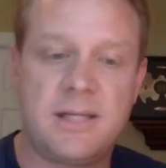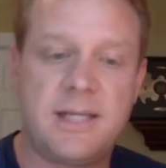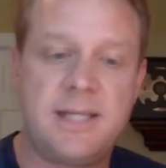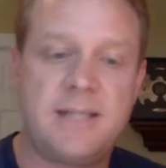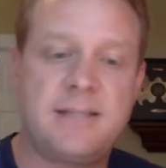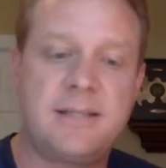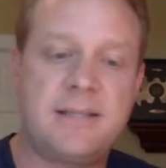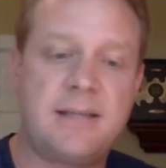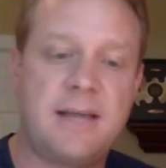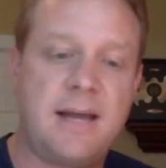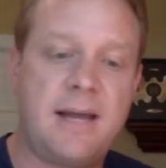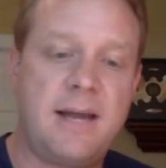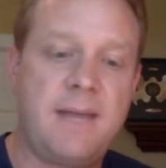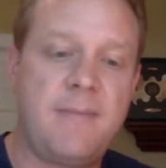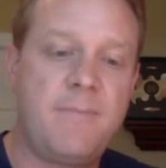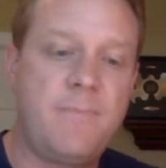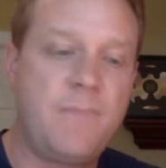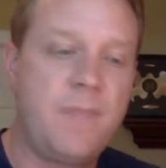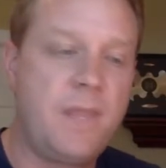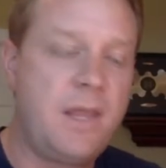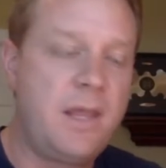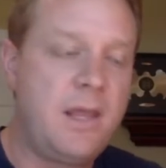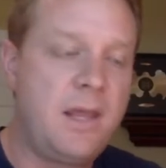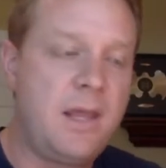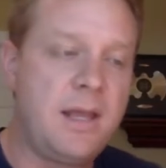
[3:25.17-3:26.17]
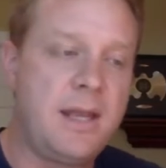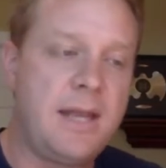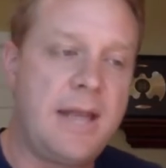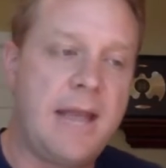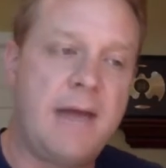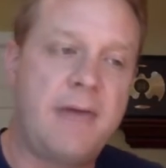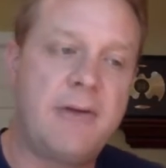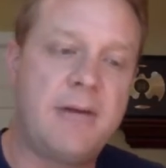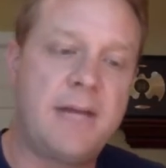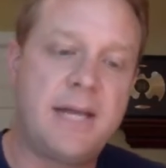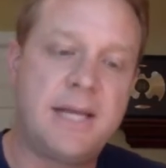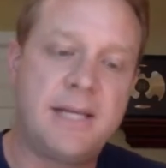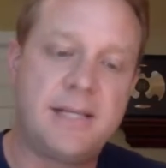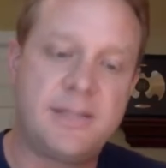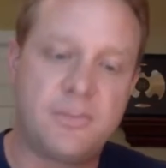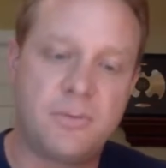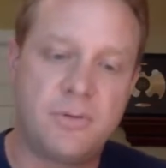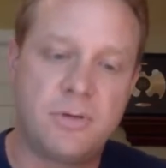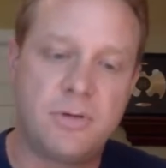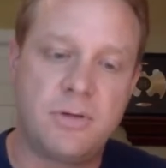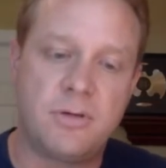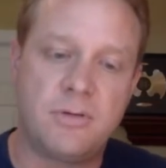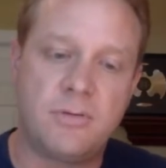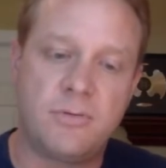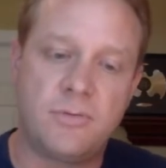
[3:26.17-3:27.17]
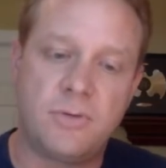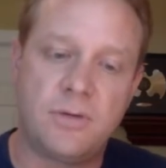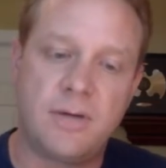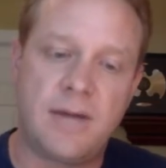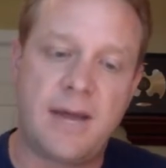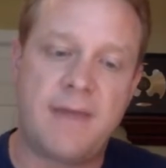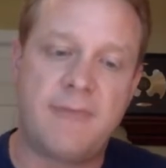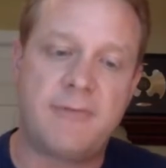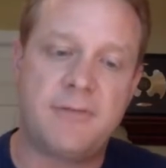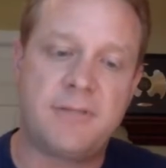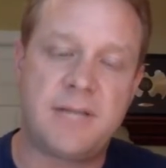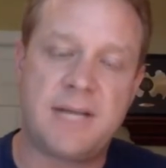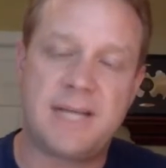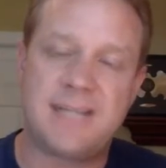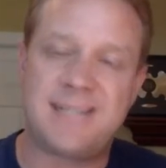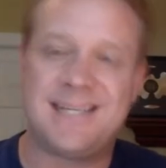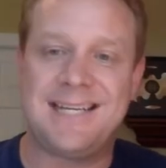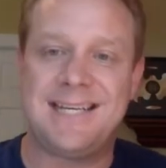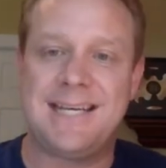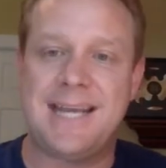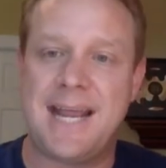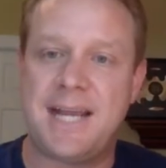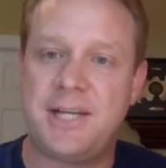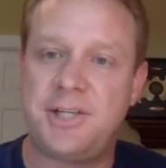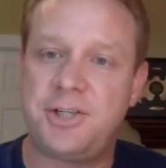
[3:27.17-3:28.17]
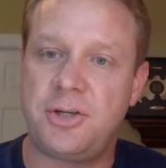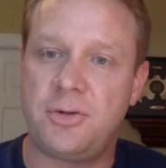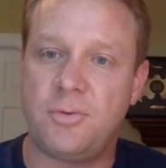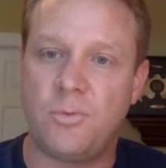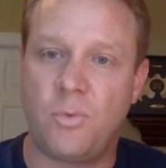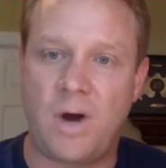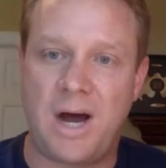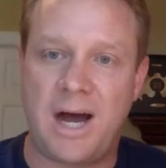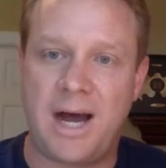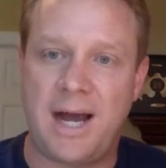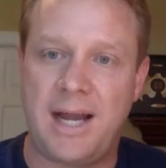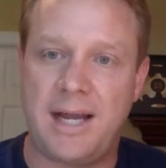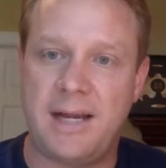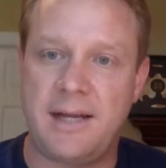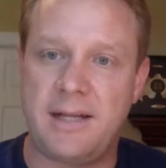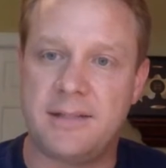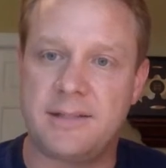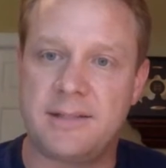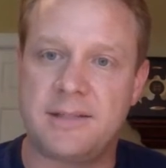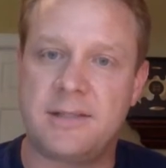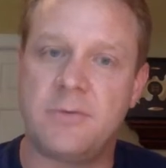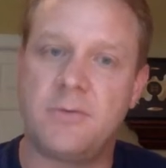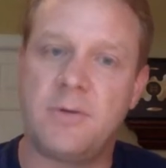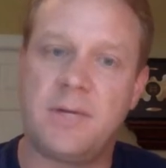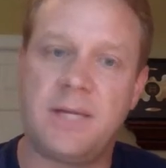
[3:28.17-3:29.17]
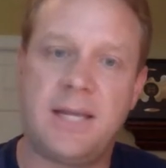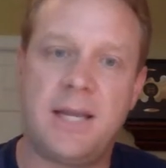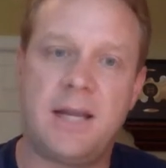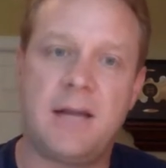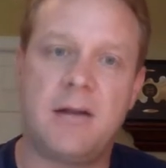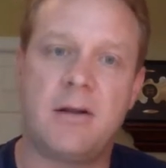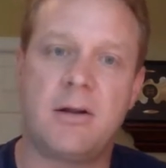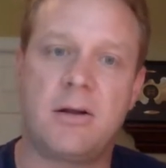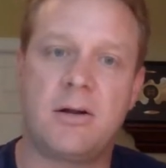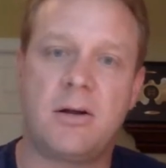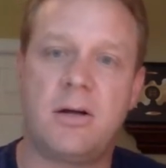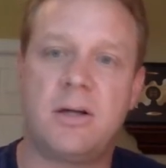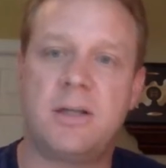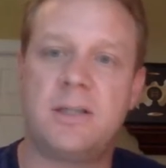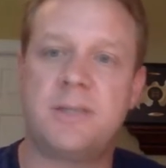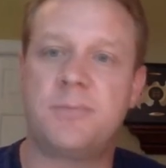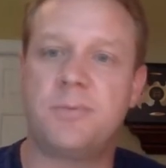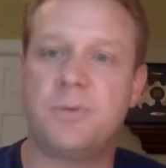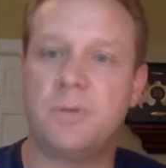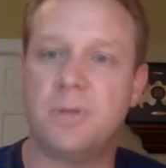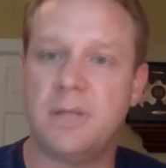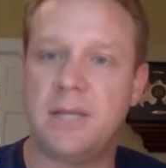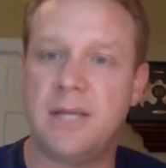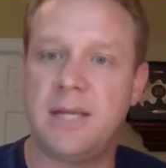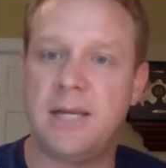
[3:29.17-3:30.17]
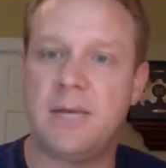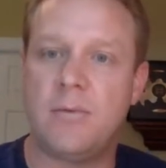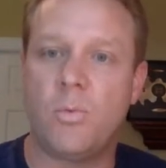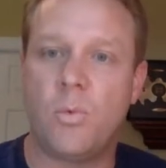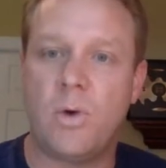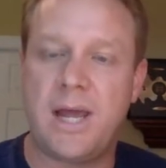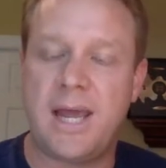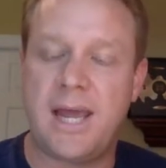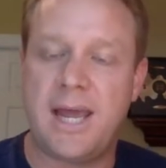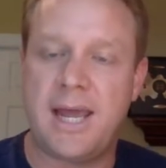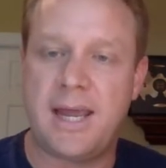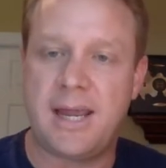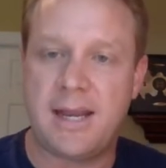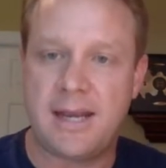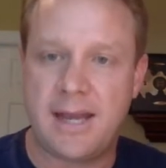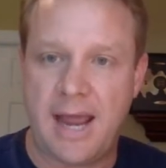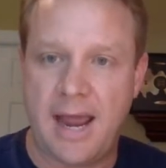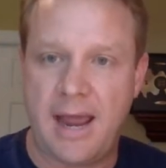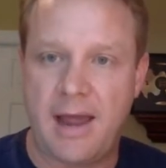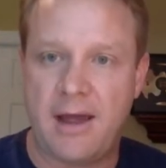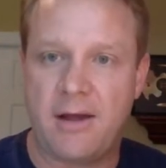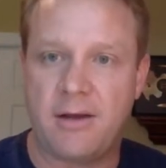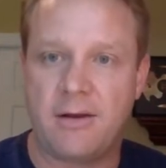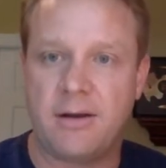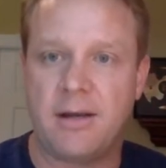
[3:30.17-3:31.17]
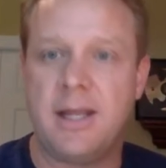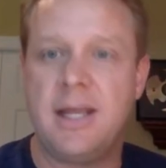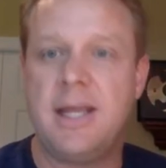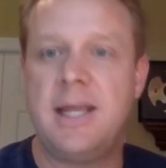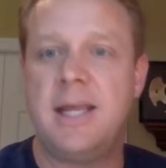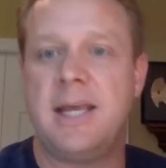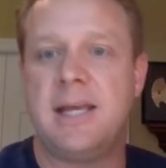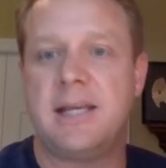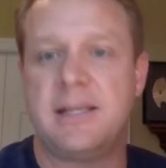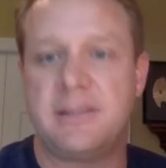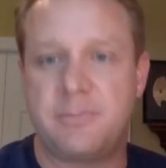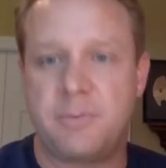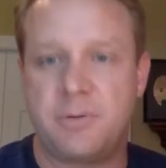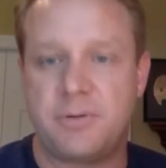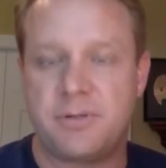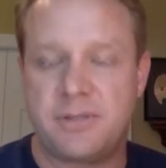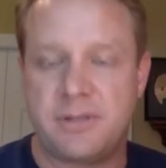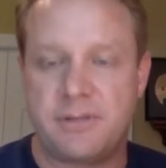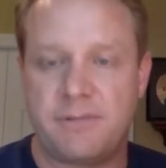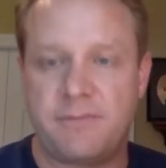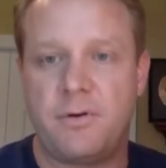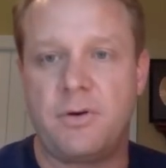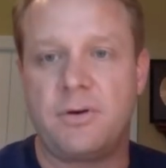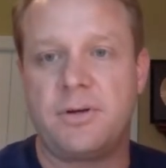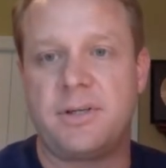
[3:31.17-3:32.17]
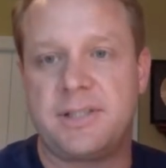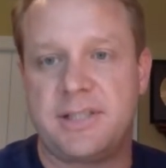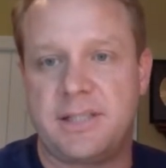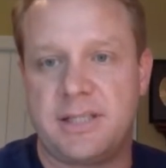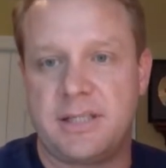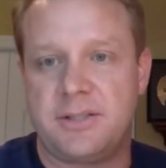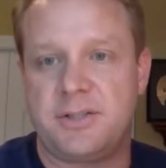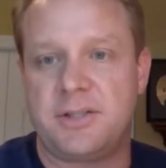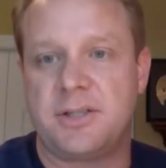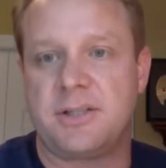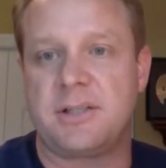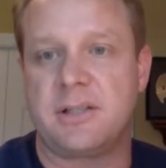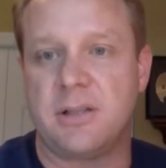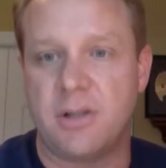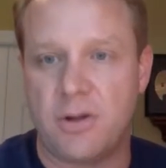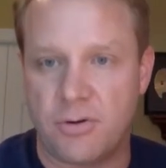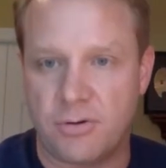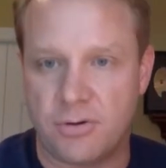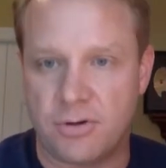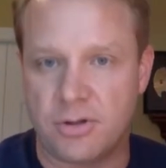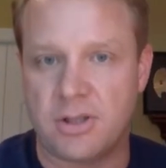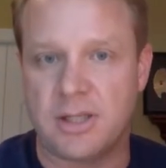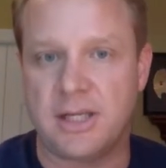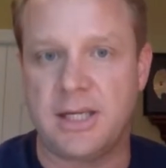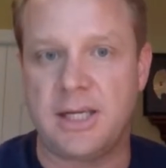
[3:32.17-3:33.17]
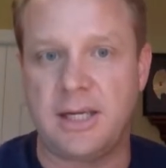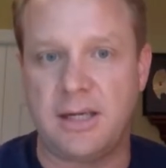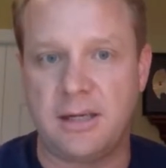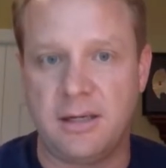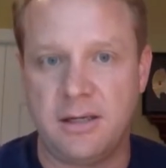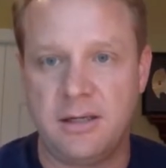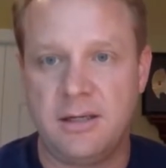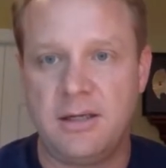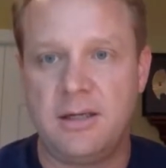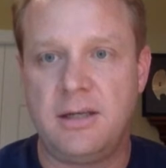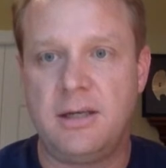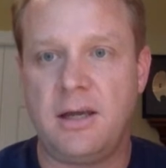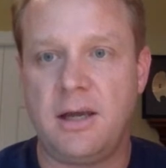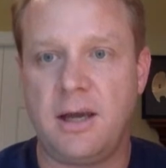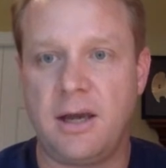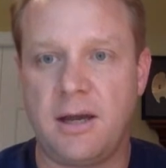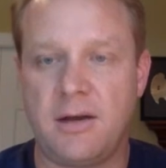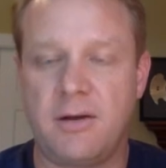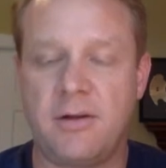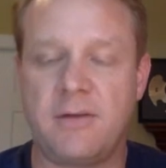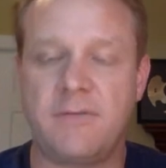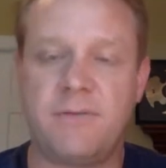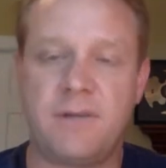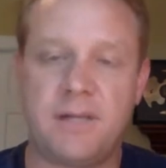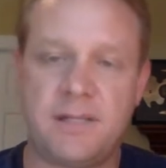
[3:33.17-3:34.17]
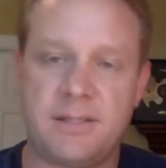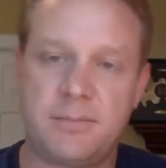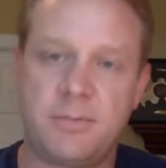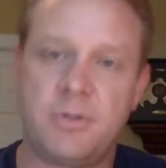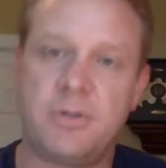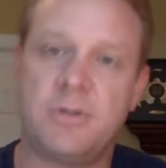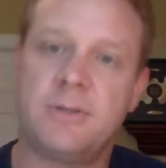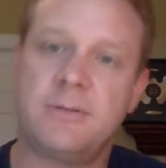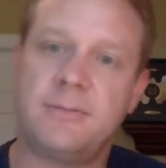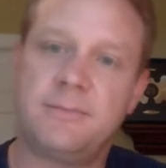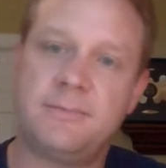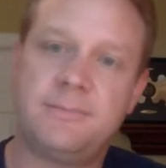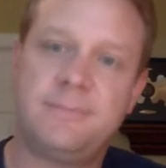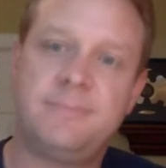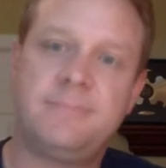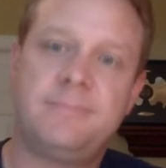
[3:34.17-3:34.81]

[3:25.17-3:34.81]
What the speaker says: lead side. And nowadays we're advertising nationwide, and so we can get our cost per lead way down as opposed to focusing just locally on Facebook.